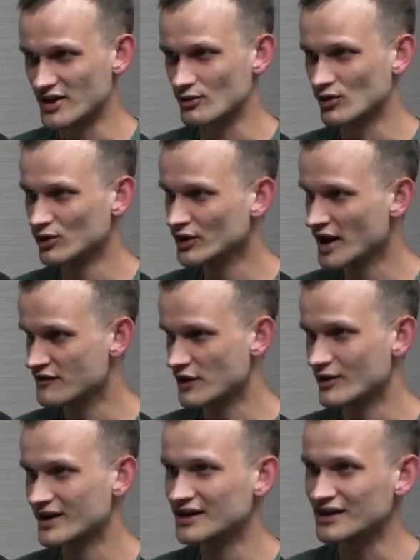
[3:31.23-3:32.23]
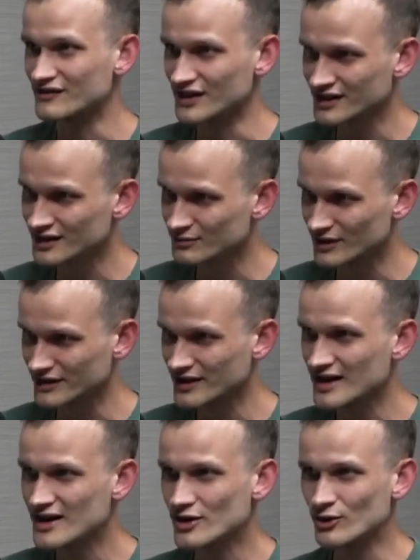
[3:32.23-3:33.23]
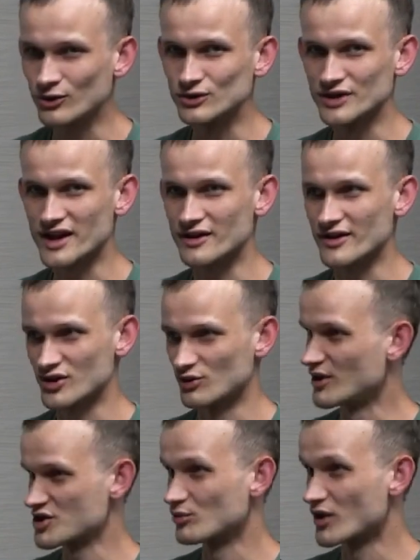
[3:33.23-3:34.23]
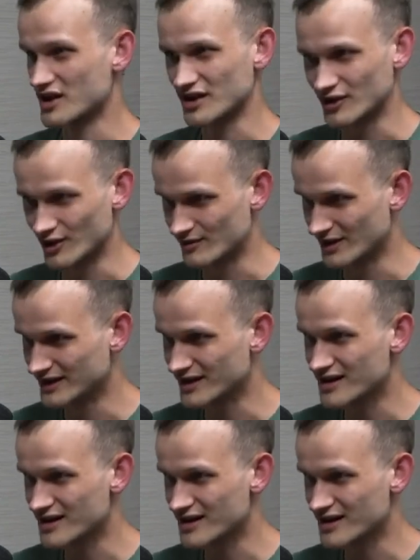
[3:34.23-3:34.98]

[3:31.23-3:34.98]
So cold is very inconvenient, but cold is also much more secure, right?